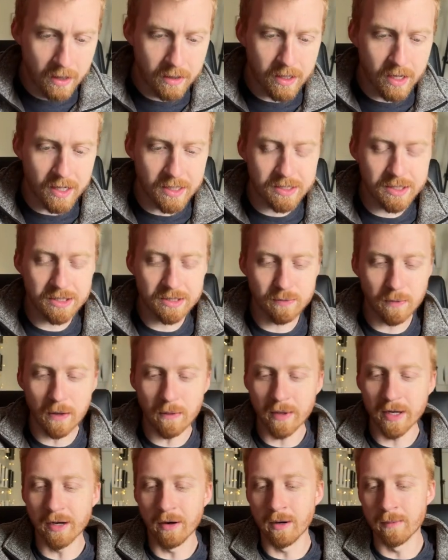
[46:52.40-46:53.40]
Now, this is what
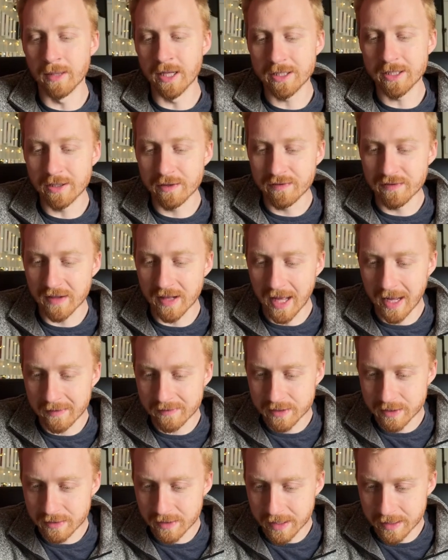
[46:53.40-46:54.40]
we normally do for live
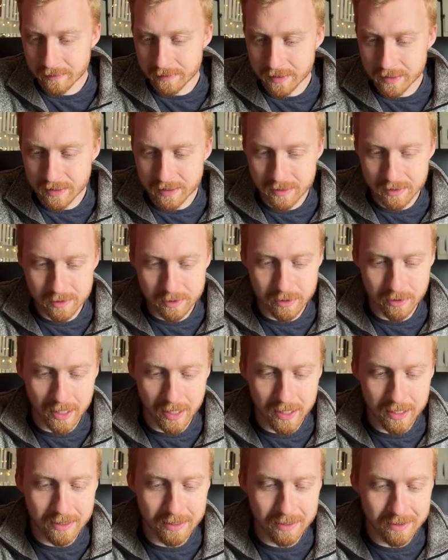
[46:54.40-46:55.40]
streams
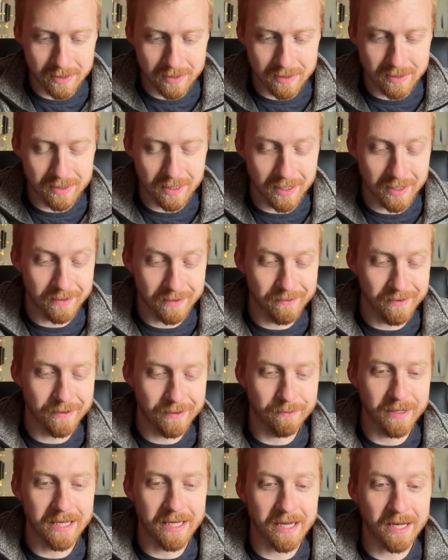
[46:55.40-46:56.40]
trade. It's like
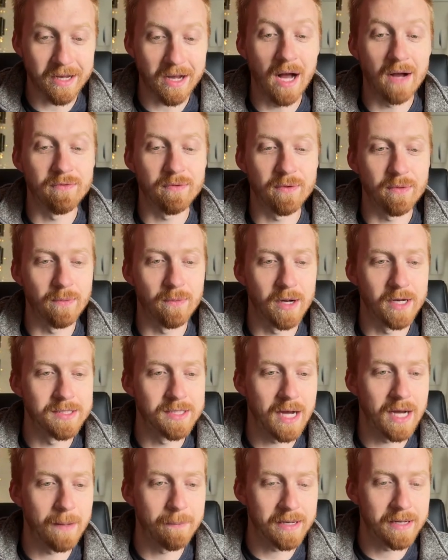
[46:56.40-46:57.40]
we kick off with one
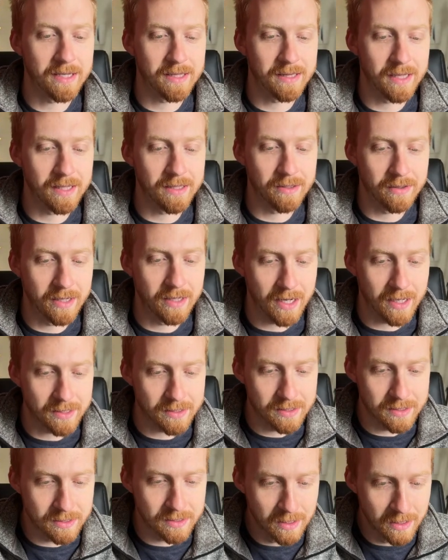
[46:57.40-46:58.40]
topic and then you
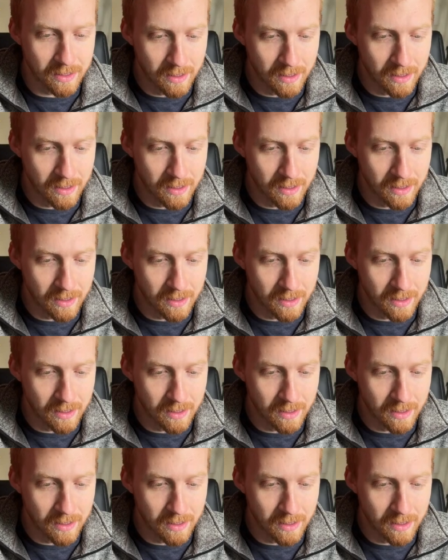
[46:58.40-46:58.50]
guys